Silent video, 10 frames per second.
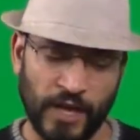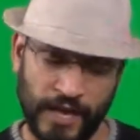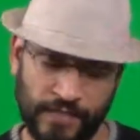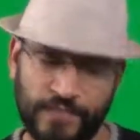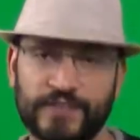
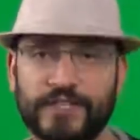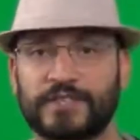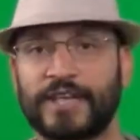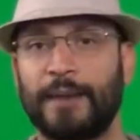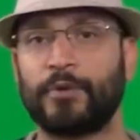in this
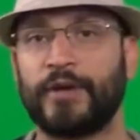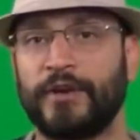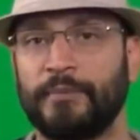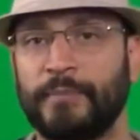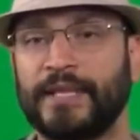example
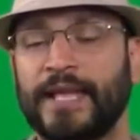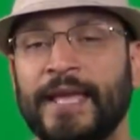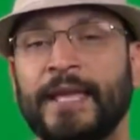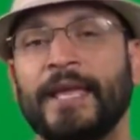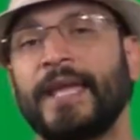here in
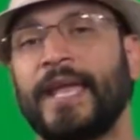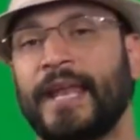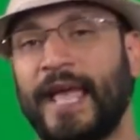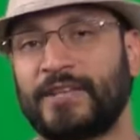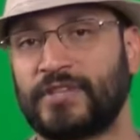melee,
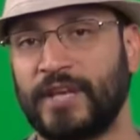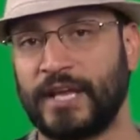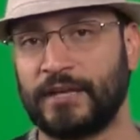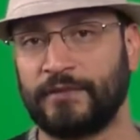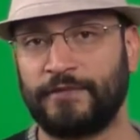it has the
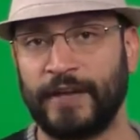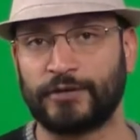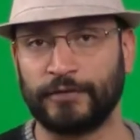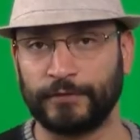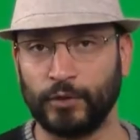negative
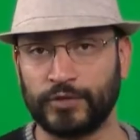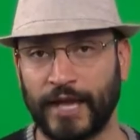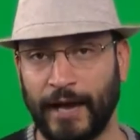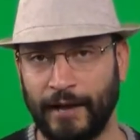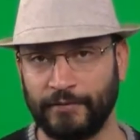effect of
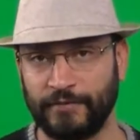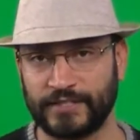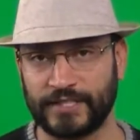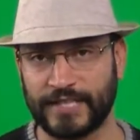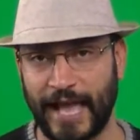losing half of
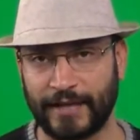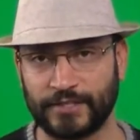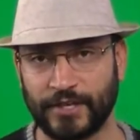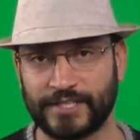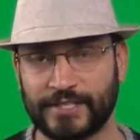its
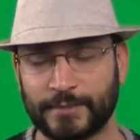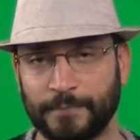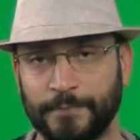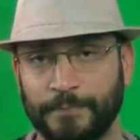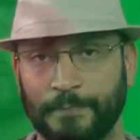attack dice.